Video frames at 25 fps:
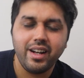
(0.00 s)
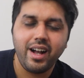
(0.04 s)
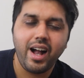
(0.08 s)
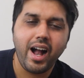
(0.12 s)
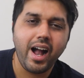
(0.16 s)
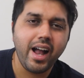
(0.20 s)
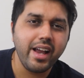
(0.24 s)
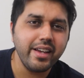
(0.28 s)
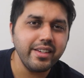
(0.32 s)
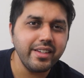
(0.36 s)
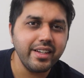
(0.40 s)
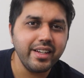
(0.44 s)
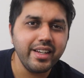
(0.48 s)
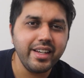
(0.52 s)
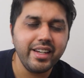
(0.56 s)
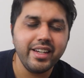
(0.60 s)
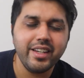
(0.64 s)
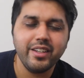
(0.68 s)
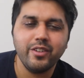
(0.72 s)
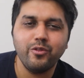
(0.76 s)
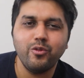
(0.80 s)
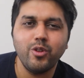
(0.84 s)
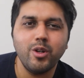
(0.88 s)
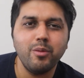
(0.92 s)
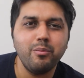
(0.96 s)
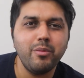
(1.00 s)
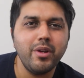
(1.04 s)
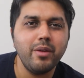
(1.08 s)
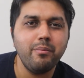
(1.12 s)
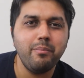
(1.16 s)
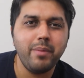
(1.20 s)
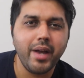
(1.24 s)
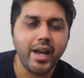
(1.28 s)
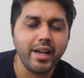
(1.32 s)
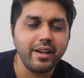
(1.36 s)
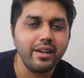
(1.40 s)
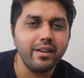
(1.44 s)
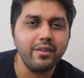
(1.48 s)
Ideally, it will be
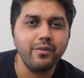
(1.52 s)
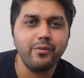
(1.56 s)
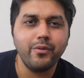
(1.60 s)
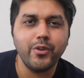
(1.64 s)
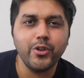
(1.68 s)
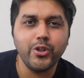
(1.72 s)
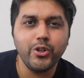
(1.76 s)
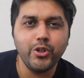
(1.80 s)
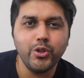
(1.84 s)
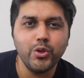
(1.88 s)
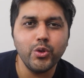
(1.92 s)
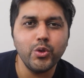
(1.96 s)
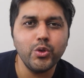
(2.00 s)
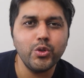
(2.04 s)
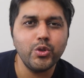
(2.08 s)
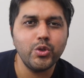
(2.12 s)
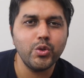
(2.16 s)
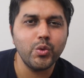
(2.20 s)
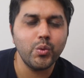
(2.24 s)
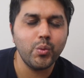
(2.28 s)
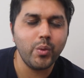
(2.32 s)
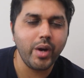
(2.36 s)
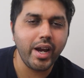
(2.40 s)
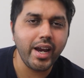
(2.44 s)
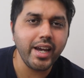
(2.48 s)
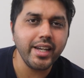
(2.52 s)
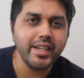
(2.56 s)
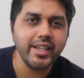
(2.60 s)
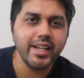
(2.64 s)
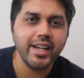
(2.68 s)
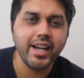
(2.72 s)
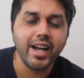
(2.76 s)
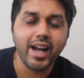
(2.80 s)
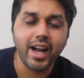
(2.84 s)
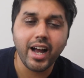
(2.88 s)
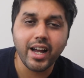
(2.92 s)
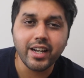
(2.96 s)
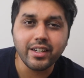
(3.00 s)
better for you to wait
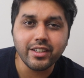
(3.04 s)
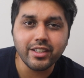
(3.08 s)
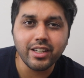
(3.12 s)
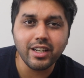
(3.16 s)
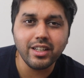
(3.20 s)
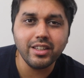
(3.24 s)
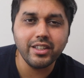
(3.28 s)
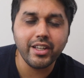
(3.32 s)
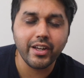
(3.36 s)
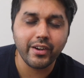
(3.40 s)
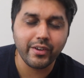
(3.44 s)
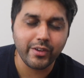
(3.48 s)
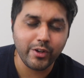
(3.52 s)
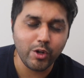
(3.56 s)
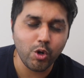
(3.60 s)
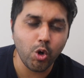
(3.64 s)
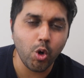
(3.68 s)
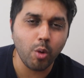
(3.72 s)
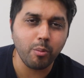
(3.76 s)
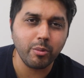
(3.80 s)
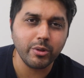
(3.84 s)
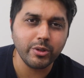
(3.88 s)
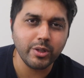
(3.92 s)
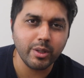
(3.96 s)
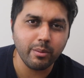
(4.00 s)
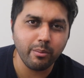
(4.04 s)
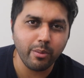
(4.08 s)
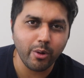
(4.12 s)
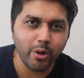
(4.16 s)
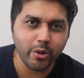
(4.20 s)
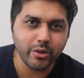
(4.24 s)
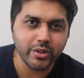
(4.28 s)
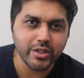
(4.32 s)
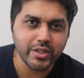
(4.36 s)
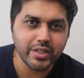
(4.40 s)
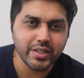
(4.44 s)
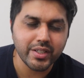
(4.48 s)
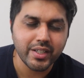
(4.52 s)
until they reopen the
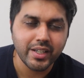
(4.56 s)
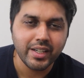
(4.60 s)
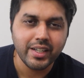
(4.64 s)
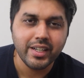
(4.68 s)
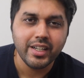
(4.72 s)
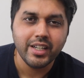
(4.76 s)
borders.